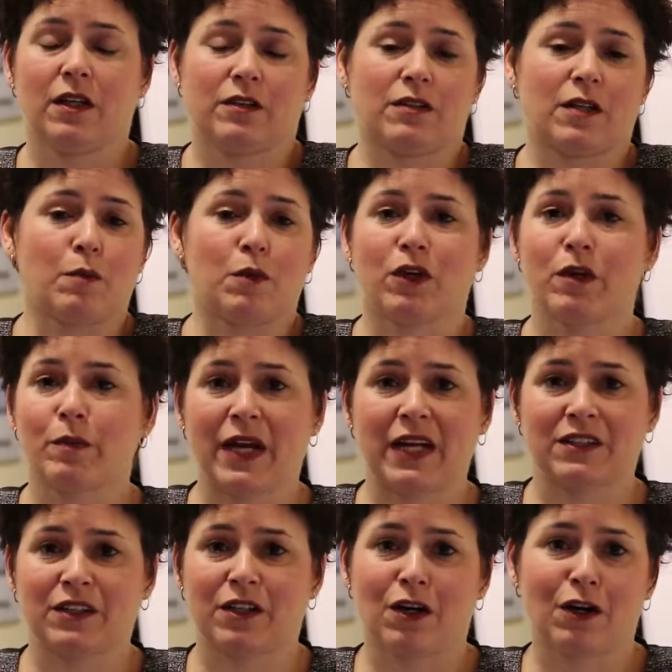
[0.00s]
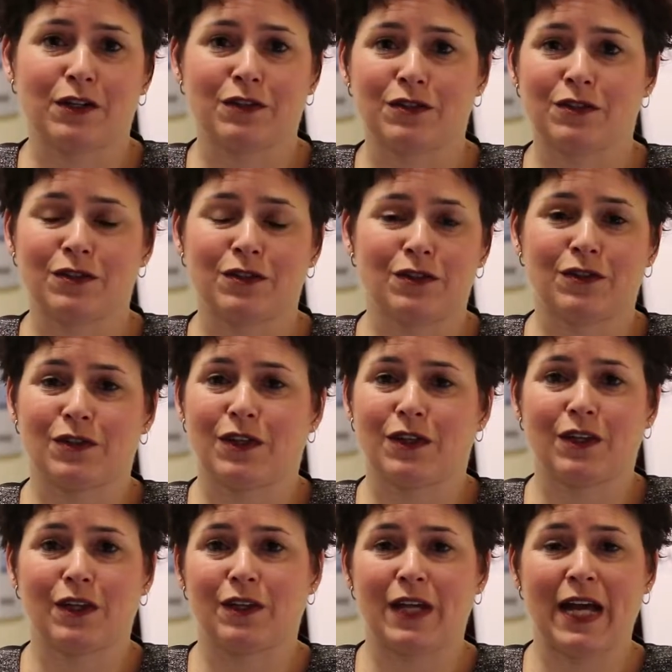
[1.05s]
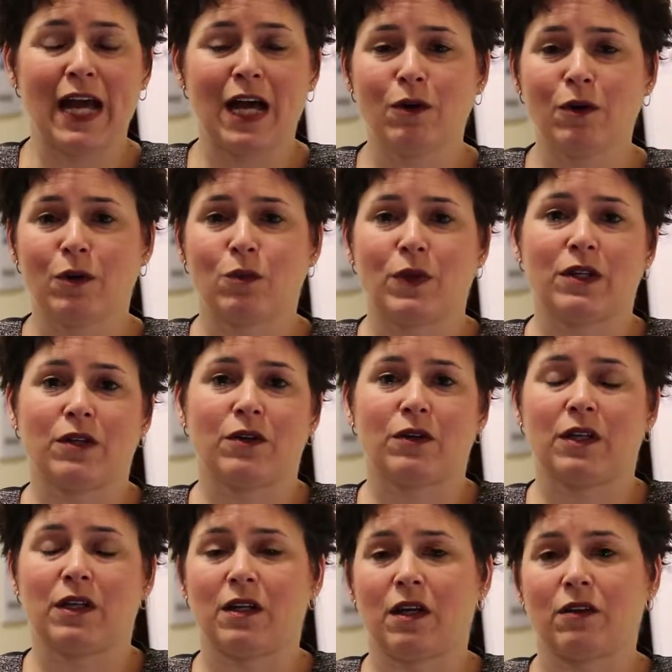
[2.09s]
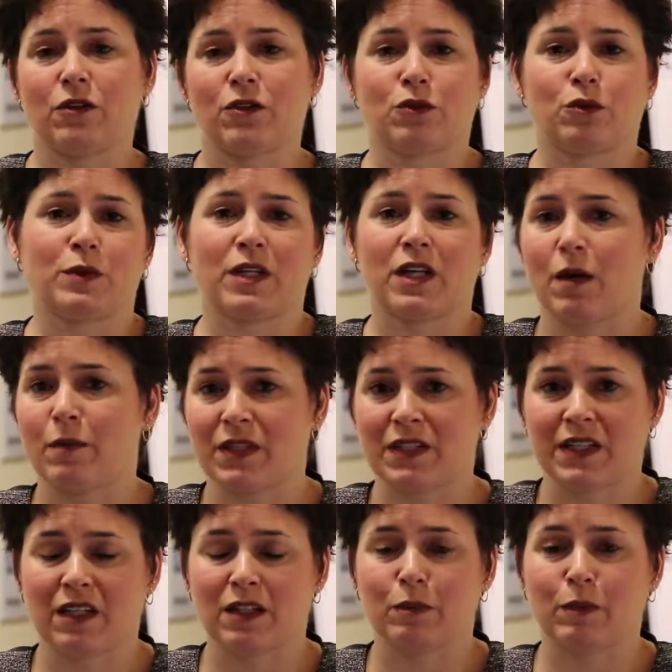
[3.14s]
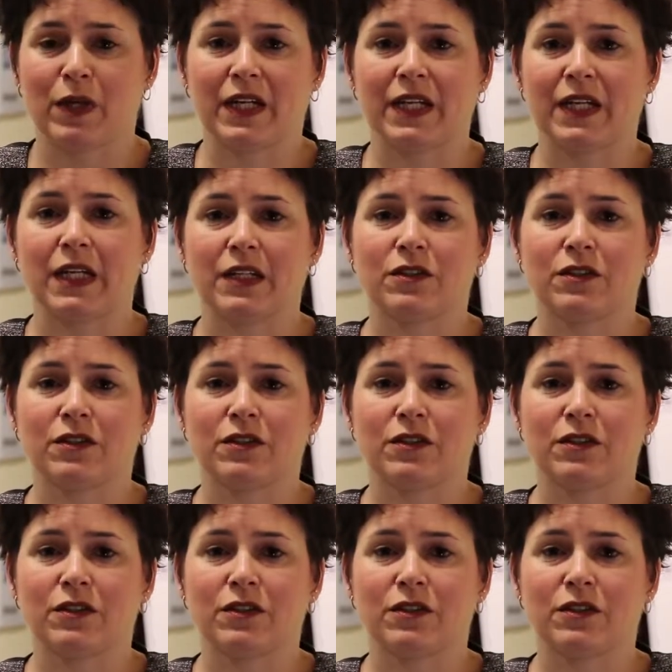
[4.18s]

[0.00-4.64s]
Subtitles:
Some are impacting our institution now, and we know that others will be coming down the pike.